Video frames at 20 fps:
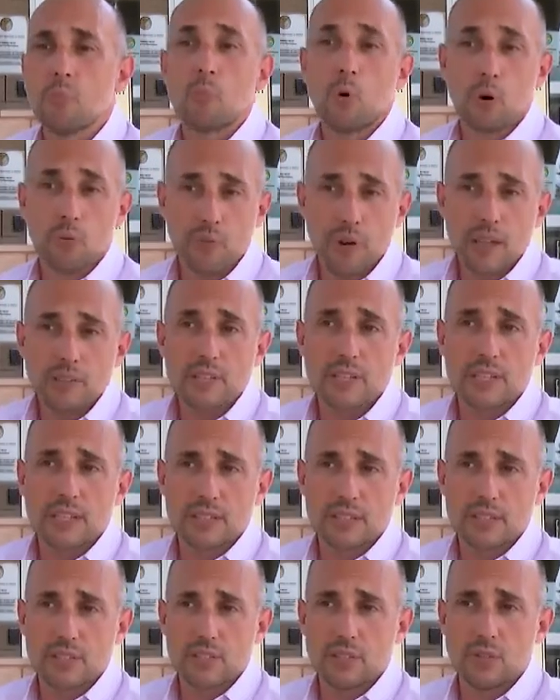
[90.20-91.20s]
for more
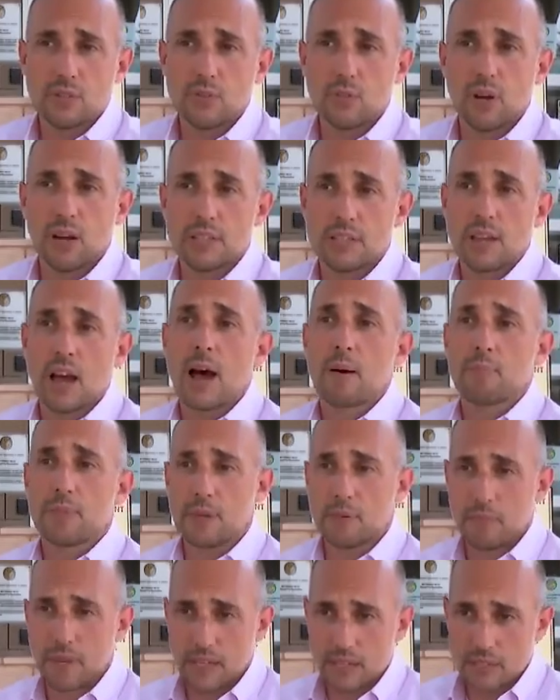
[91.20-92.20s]
residents to
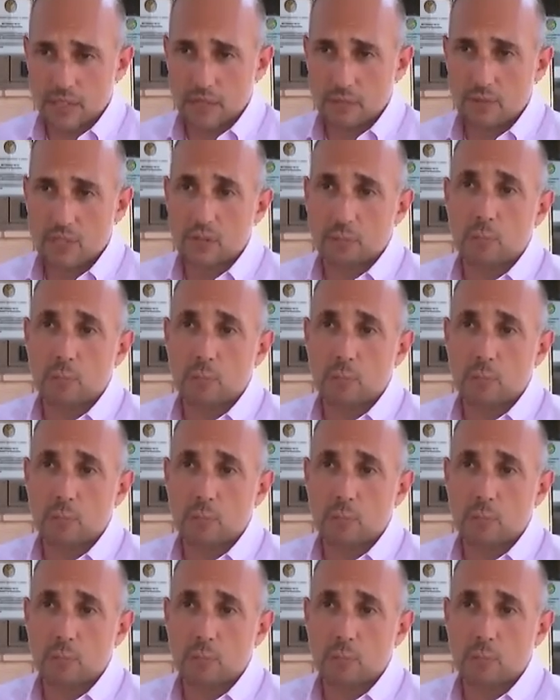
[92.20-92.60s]
adopt them and to,